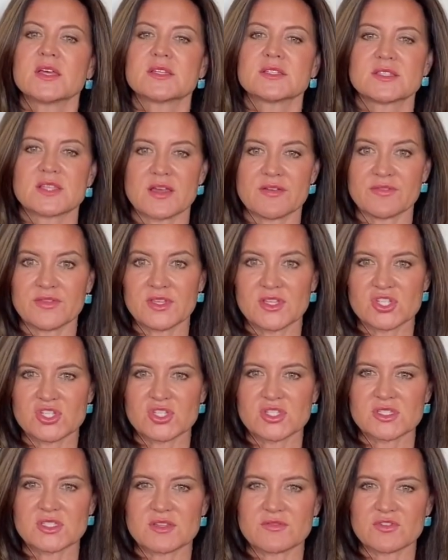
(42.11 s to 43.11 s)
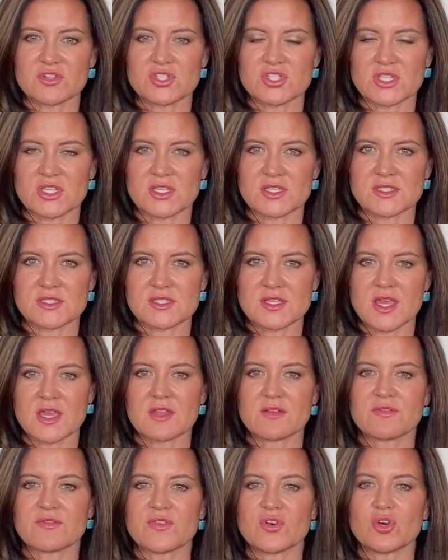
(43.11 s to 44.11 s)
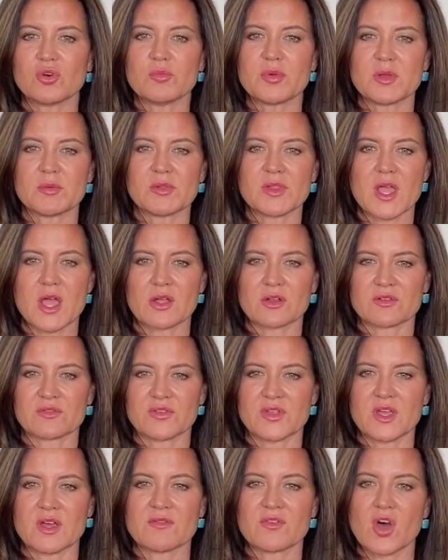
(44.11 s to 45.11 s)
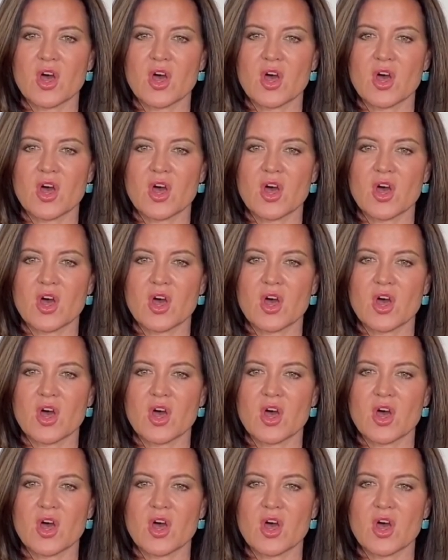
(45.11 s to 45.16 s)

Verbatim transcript: definitions of your genes, and a full bibliography of